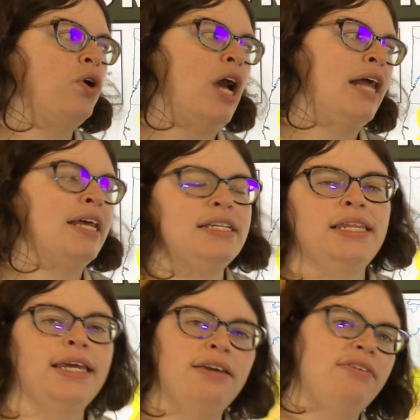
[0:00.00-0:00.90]
I like to
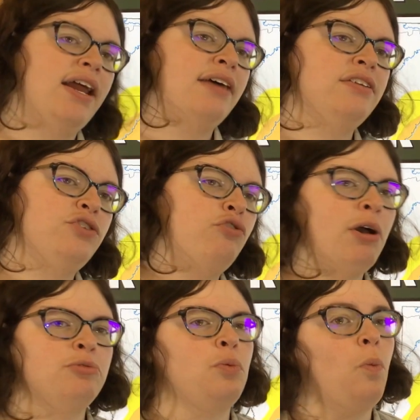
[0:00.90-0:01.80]
think of it as a
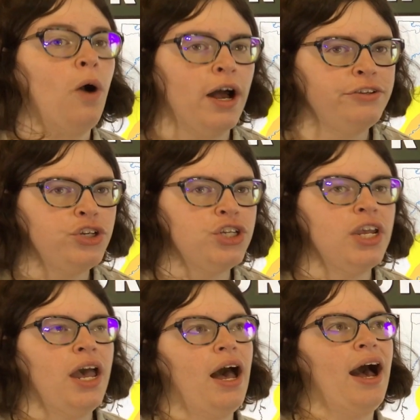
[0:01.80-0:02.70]
drought watch,
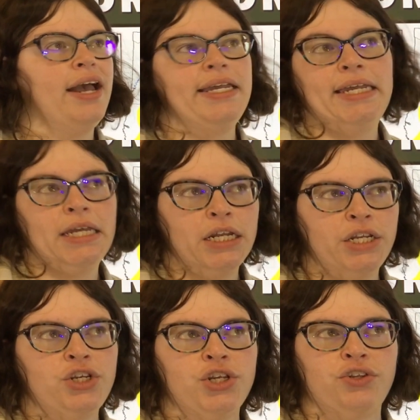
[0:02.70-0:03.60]
i.e.
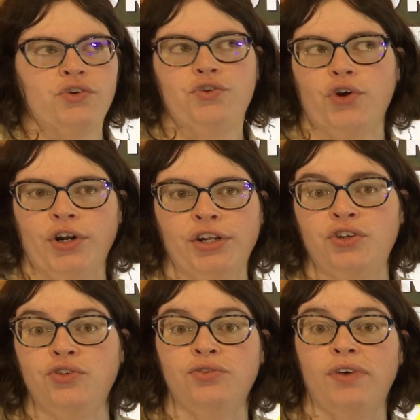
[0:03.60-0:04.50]
conditions are starting
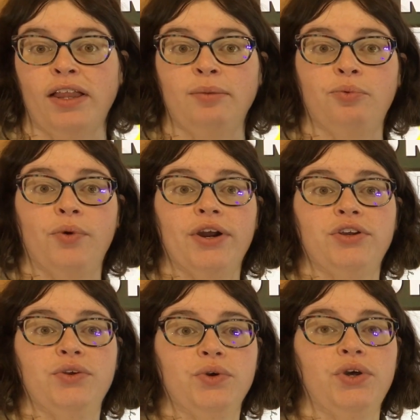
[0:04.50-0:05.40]
to develop where
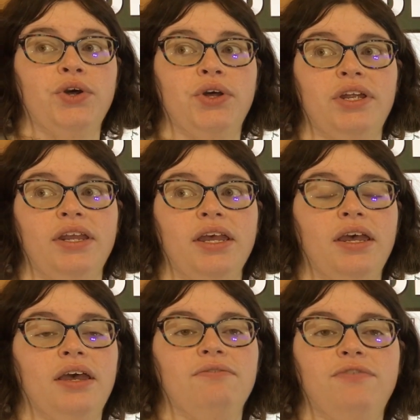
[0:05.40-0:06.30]
you could
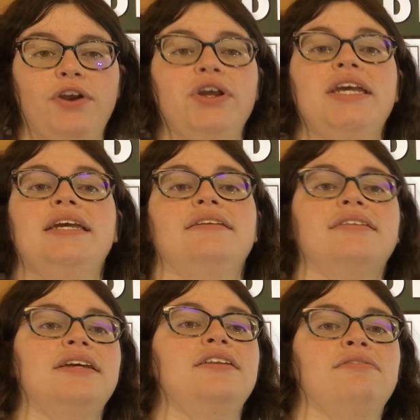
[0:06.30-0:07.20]
very
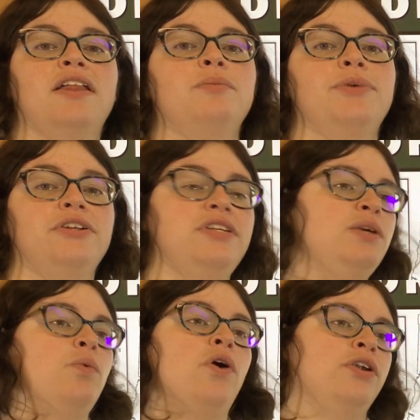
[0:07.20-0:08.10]
easily develop a
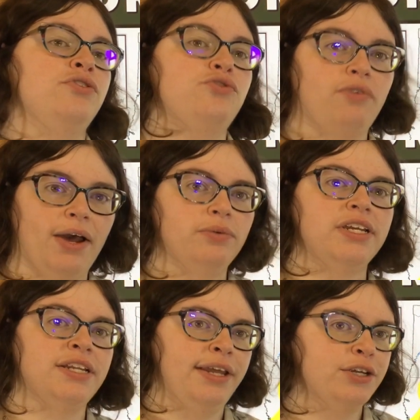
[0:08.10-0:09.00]
D1 drought
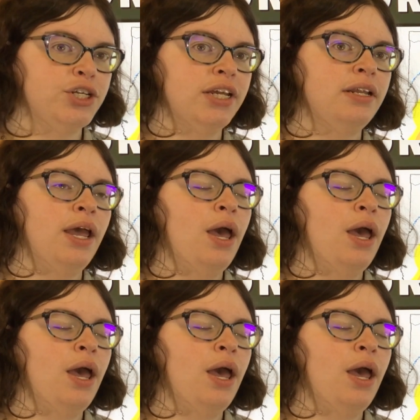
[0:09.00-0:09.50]
condition,